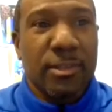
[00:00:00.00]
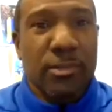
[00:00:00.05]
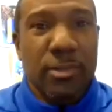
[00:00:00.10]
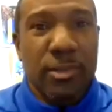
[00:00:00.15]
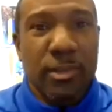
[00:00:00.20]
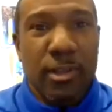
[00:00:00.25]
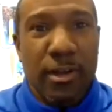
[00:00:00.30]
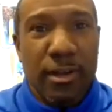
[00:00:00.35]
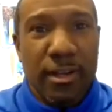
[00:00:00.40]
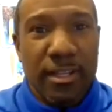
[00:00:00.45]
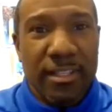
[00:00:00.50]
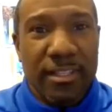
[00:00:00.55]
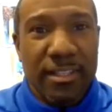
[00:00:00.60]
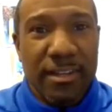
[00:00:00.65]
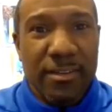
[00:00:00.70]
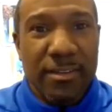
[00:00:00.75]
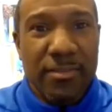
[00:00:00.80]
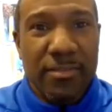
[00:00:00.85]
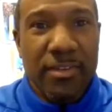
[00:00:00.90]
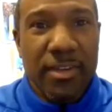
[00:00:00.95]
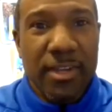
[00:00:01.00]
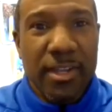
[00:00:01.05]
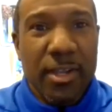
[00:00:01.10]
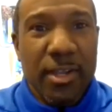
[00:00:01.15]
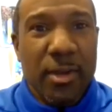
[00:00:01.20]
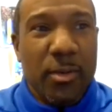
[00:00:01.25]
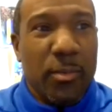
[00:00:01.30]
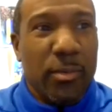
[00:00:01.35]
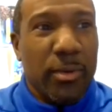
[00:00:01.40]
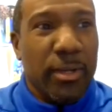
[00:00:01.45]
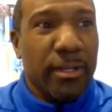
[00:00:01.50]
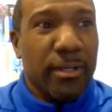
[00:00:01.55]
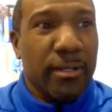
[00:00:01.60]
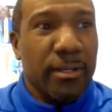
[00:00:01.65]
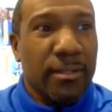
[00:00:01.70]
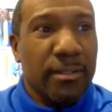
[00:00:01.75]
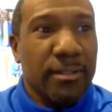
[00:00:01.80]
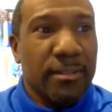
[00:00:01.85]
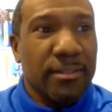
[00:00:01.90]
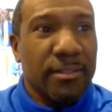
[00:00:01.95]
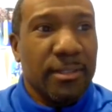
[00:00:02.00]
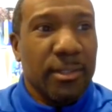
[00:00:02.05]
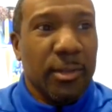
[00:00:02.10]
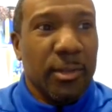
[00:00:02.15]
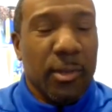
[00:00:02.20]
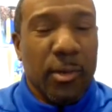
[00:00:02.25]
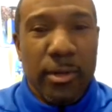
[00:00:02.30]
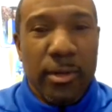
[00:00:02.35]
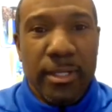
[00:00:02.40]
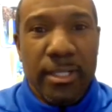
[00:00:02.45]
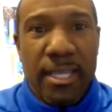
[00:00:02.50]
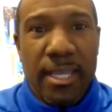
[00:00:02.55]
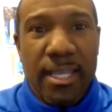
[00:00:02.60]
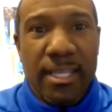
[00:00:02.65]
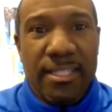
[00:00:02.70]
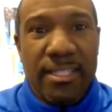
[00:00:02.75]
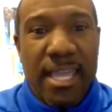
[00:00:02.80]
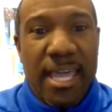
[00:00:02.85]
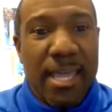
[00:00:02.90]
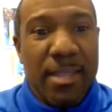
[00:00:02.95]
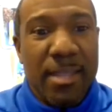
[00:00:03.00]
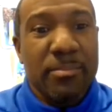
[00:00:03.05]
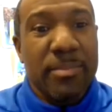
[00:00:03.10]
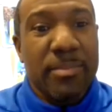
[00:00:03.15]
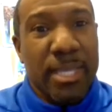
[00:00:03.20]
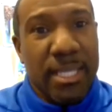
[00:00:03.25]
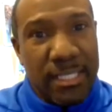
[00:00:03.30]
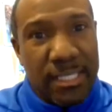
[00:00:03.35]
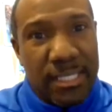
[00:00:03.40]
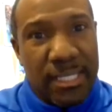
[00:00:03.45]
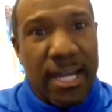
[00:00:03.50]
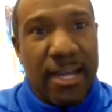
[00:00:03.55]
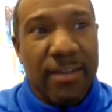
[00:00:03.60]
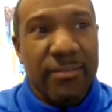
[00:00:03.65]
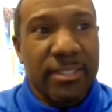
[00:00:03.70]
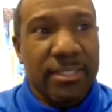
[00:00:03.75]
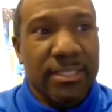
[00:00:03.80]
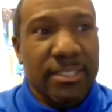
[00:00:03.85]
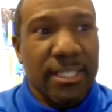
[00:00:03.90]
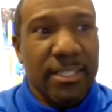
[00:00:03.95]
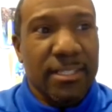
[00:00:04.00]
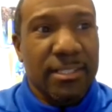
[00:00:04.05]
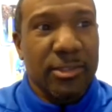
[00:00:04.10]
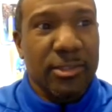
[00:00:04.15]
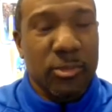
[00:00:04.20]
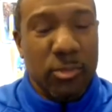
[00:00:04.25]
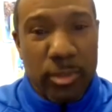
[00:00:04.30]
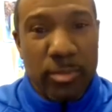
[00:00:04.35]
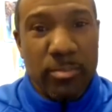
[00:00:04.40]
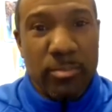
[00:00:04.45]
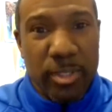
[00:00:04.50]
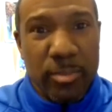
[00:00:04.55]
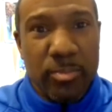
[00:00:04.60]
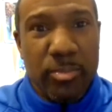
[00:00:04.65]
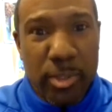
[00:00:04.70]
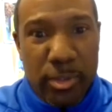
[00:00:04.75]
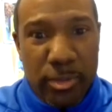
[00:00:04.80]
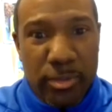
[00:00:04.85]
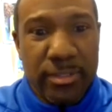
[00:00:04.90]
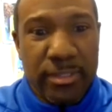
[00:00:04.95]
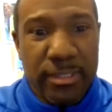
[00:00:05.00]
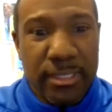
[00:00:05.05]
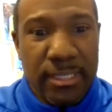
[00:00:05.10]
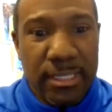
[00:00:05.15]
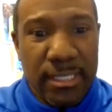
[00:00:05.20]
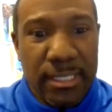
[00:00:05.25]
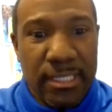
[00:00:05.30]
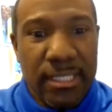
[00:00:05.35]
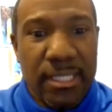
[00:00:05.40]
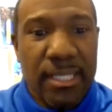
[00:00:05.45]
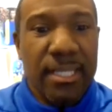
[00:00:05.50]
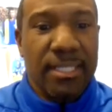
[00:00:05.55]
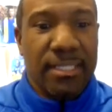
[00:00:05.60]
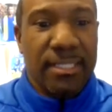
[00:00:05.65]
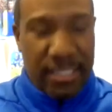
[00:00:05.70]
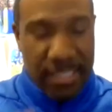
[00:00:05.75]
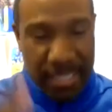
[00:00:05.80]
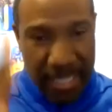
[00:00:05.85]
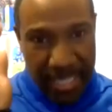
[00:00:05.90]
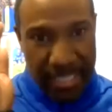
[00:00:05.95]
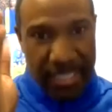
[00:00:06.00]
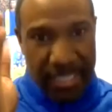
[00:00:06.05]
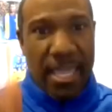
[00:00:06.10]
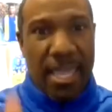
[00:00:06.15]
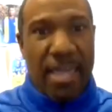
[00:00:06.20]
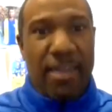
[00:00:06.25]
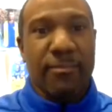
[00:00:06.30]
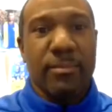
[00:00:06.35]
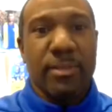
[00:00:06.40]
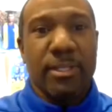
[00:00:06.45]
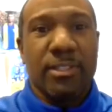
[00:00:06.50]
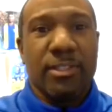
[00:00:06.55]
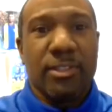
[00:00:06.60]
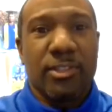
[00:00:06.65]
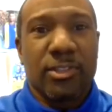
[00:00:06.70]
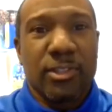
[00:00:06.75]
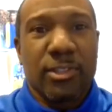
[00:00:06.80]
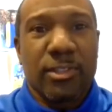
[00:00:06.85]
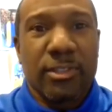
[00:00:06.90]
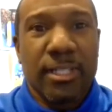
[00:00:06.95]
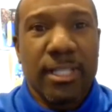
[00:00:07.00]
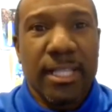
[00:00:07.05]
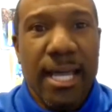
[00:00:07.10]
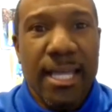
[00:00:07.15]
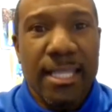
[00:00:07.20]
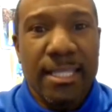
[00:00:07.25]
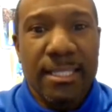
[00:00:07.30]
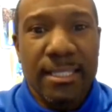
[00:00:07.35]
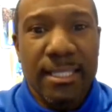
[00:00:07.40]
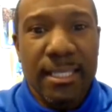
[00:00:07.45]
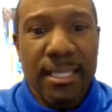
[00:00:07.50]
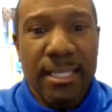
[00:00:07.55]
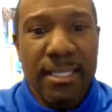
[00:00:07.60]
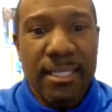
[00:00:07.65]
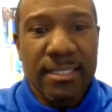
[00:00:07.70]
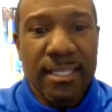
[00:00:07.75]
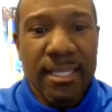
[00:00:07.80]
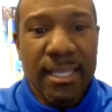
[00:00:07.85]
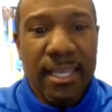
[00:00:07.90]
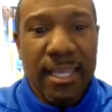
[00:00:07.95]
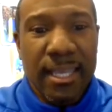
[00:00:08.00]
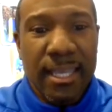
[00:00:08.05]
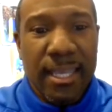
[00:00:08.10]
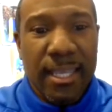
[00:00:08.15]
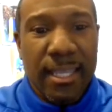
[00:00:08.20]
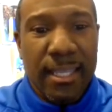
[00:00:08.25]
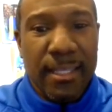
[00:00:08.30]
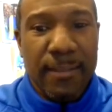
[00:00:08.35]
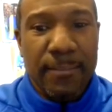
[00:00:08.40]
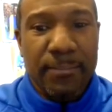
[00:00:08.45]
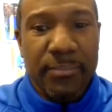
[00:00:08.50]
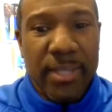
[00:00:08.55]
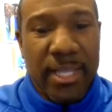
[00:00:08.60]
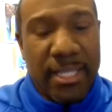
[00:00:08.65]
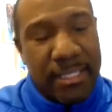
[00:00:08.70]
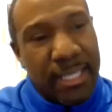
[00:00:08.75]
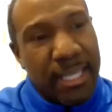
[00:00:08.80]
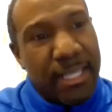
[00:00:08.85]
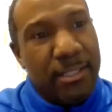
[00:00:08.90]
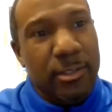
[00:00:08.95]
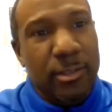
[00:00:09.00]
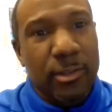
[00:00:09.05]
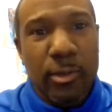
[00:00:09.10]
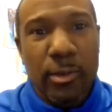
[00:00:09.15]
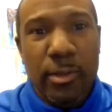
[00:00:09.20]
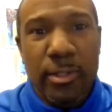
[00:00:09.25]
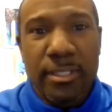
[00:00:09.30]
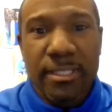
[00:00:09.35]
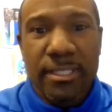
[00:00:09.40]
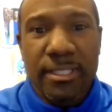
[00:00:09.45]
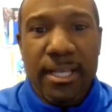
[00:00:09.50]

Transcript: earth long enough where the Lord has had many conversations with me personally to kind of have me discern a lot of things. And I thank the Lord